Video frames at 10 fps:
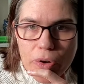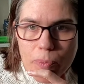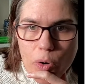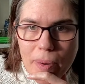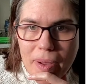to learn
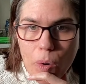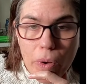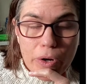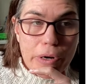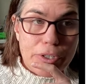more about
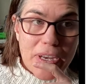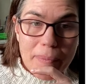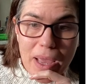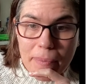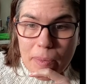what crochet
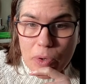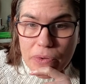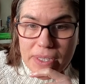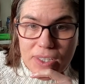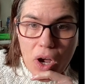baby
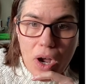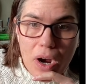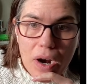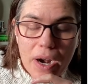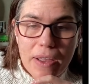booties are,